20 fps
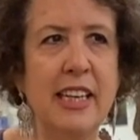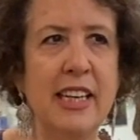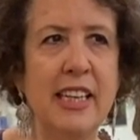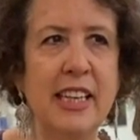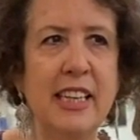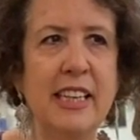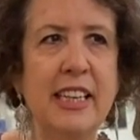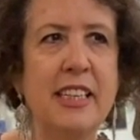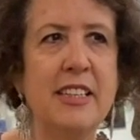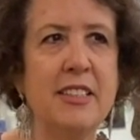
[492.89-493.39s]

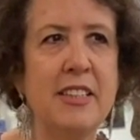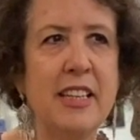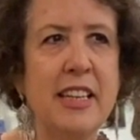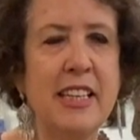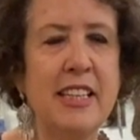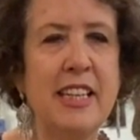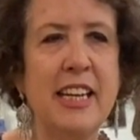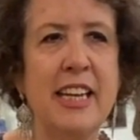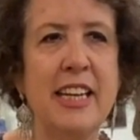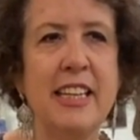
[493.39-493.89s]
it is
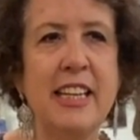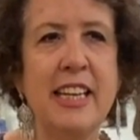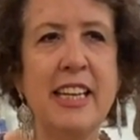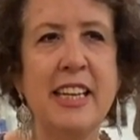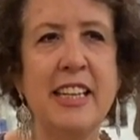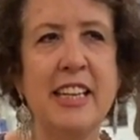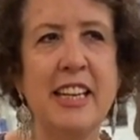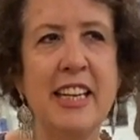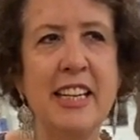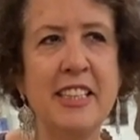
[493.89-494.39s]
it, it,
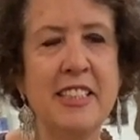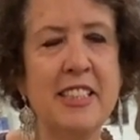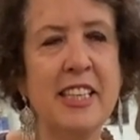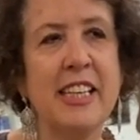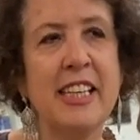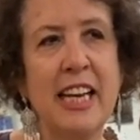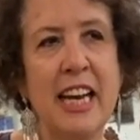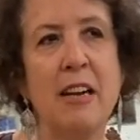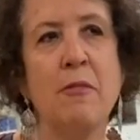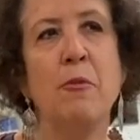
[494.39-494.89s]
it, it's
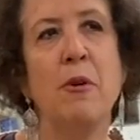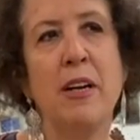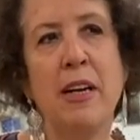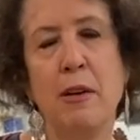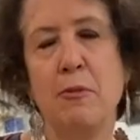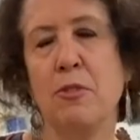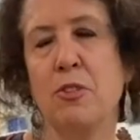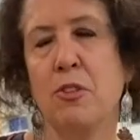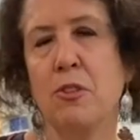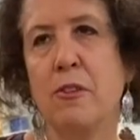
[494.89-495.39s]
again what
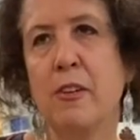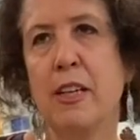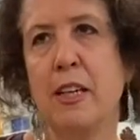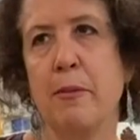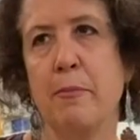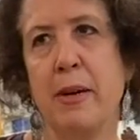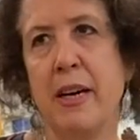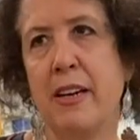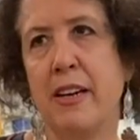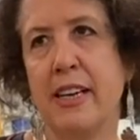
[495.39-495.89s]
I was talking
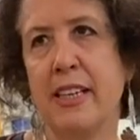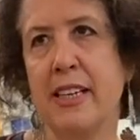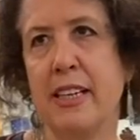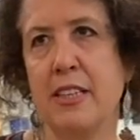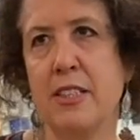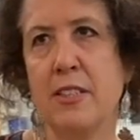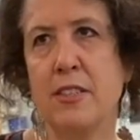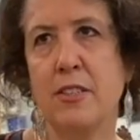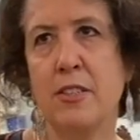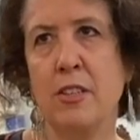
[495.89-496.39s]
about, I
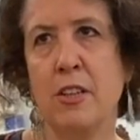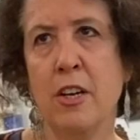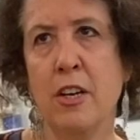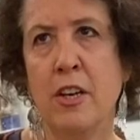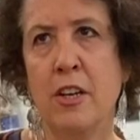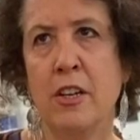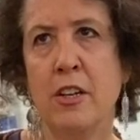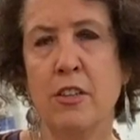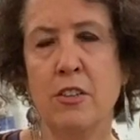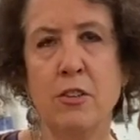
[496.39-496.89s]
guess, is
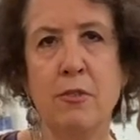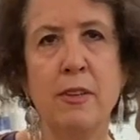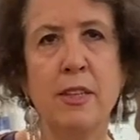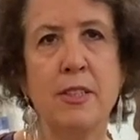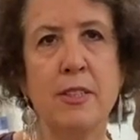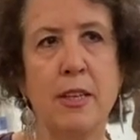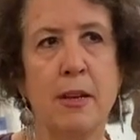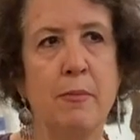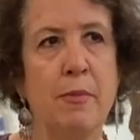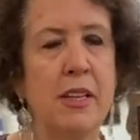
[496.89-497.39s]
you're doing
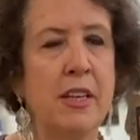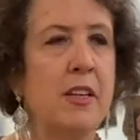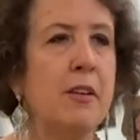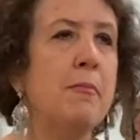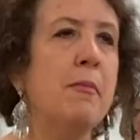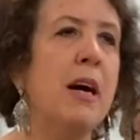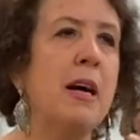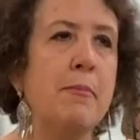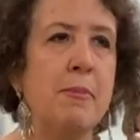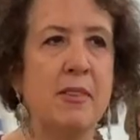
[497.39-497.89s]
something you
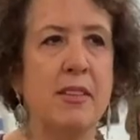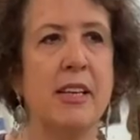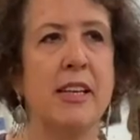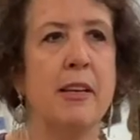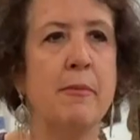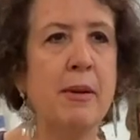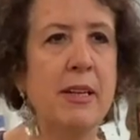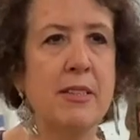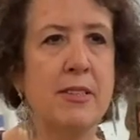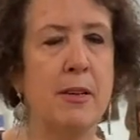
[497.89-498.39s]
might be
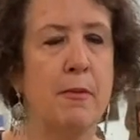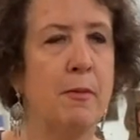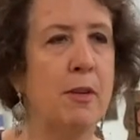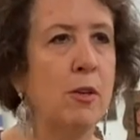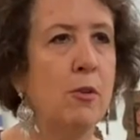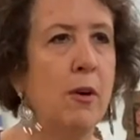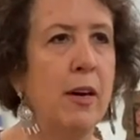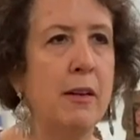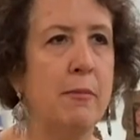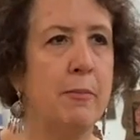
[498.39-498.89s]
thinking about something
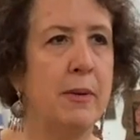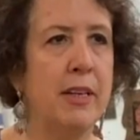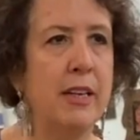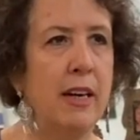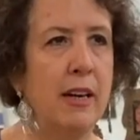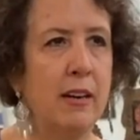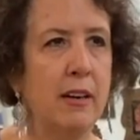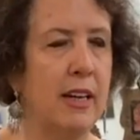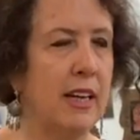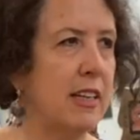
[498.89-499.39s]
quite
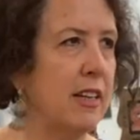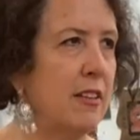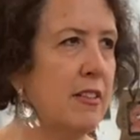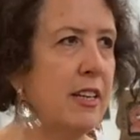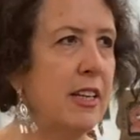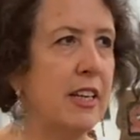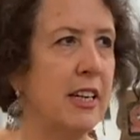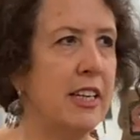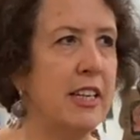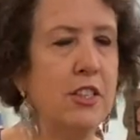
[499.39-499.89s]
banal like I
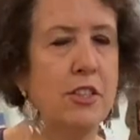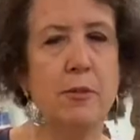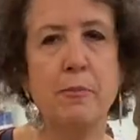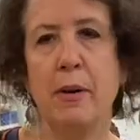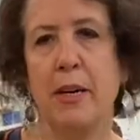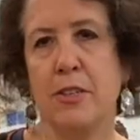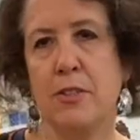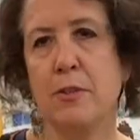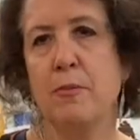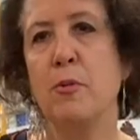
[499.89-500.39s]
think I need to
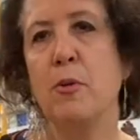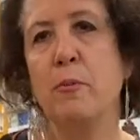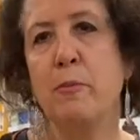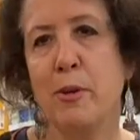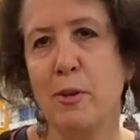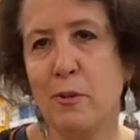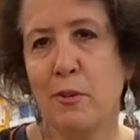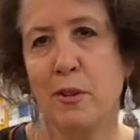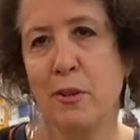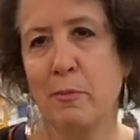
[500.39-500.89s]
buy some more
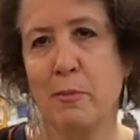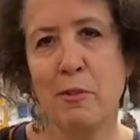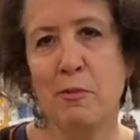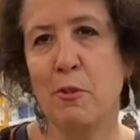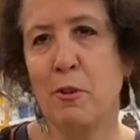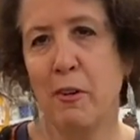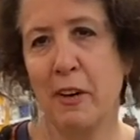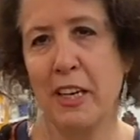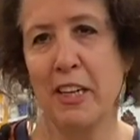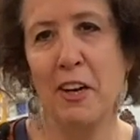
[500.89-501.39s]
milk
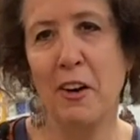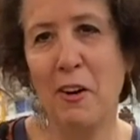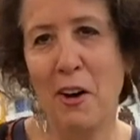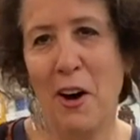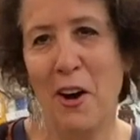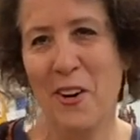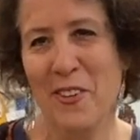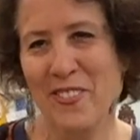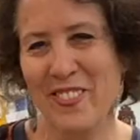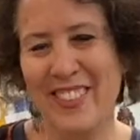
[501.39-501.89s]
before I go
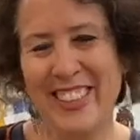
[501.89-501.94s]
home.